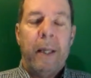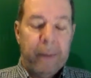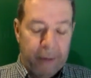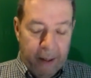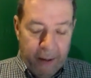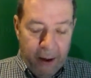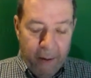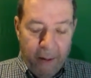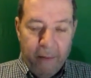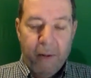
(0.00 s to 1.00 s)
And
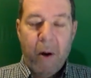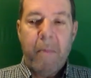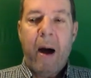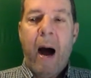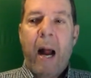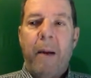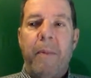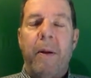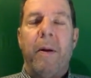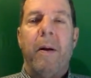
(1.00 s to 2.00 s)
there on the very
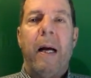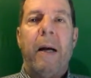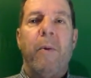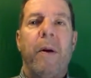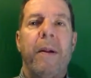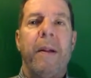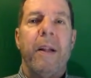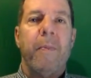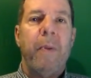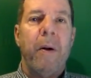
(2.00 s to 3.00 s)
bottom, was
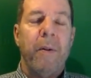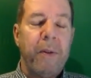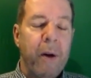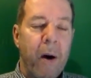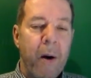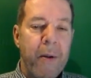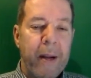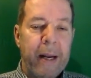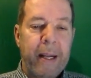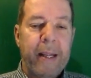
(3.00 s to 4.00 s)
these postcards
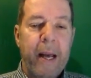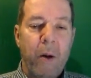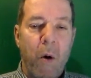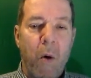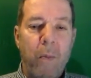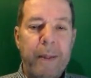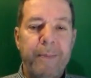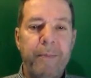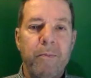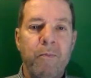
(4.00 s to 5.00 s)
that he'd sent home,
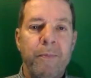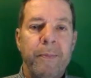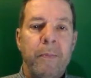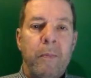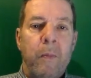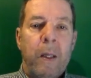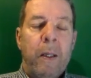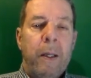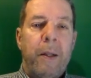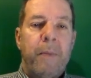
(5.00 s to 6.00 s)
and
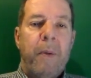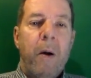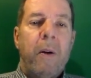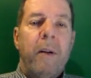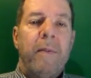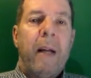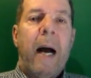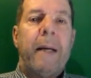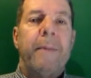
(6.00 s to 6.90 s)
he spoke of